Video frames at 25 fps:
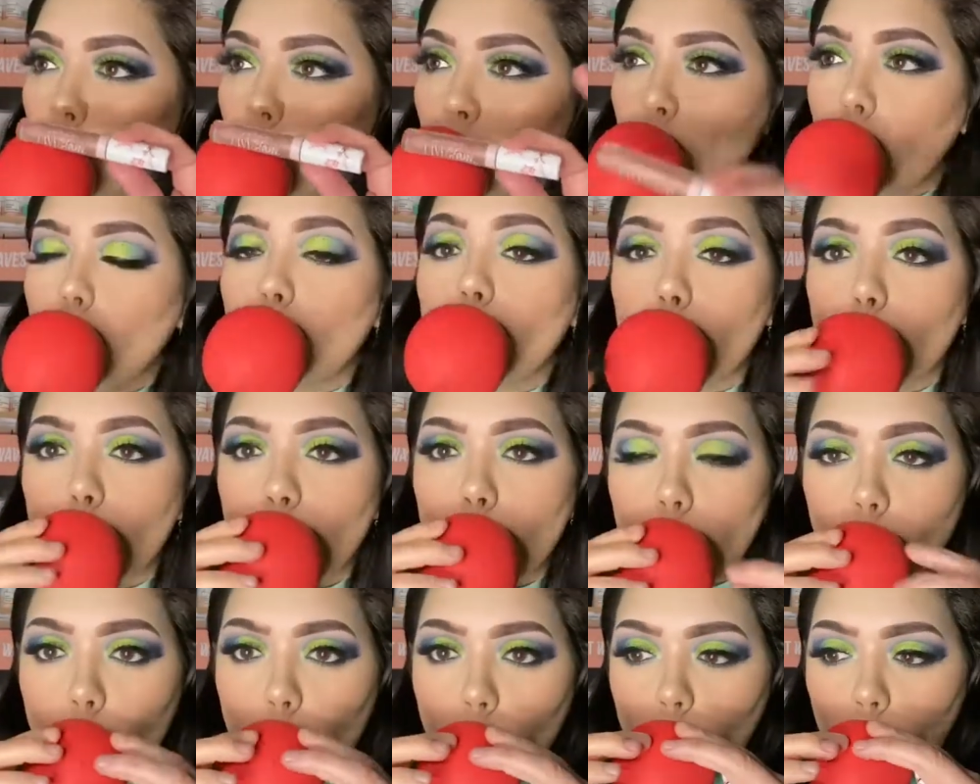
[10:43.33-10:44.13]
Then I'm gonna
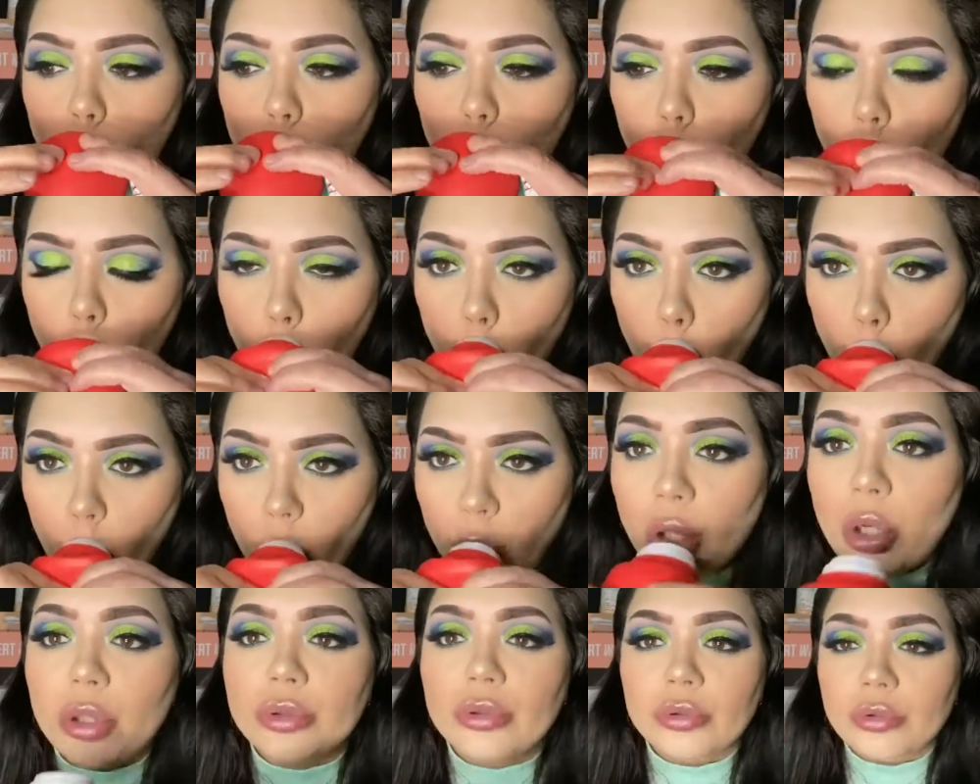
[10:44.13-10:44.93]
go ahead with the
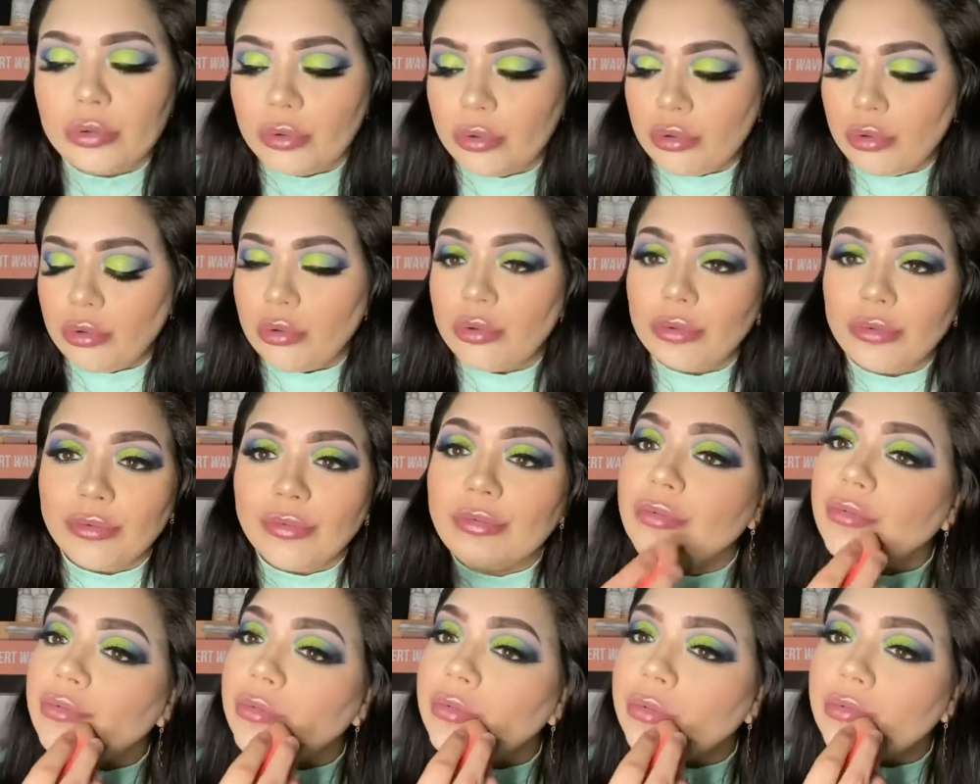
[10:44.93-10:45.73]
lippy that I
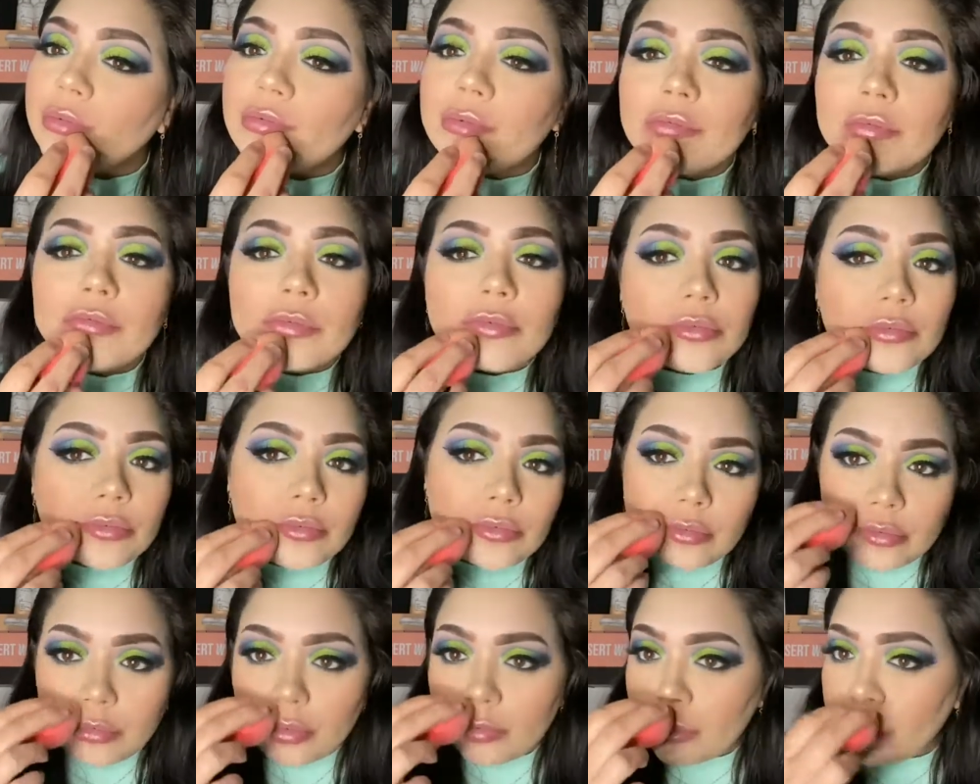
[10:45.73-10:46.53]
chose.
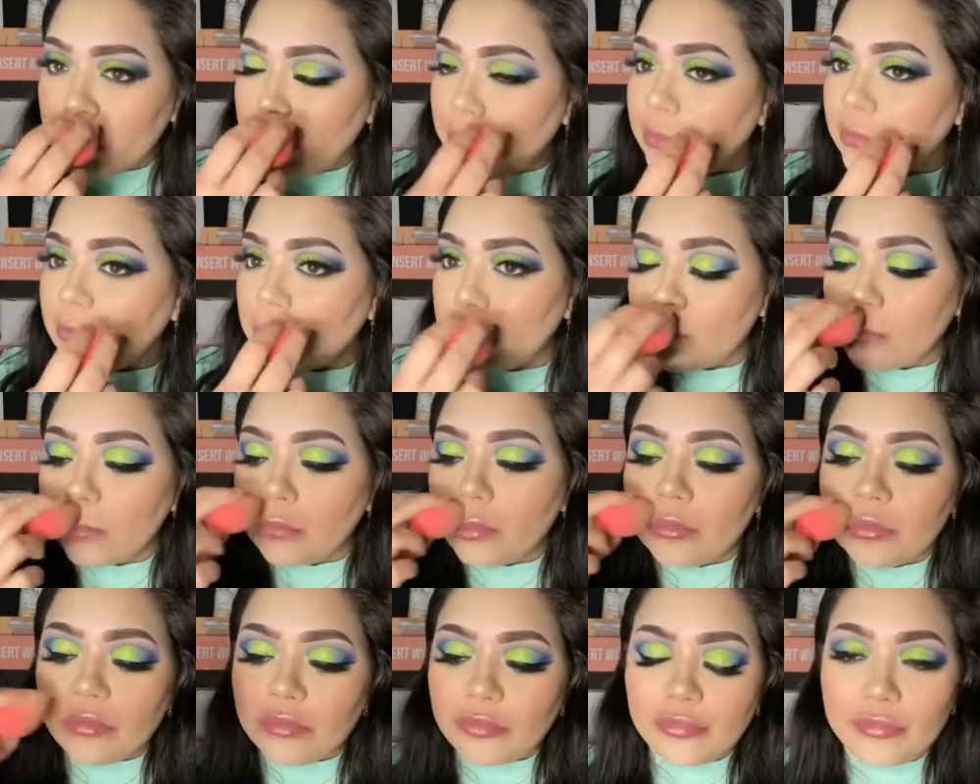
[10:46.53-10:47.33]
It's called
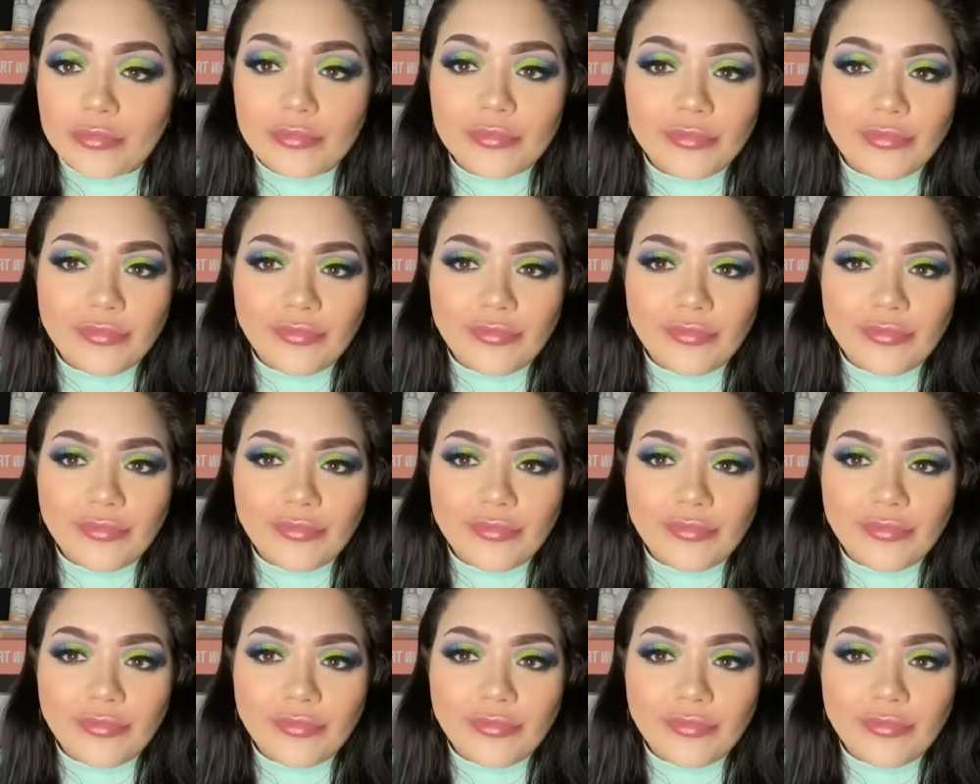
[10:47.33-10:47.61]
Crystal.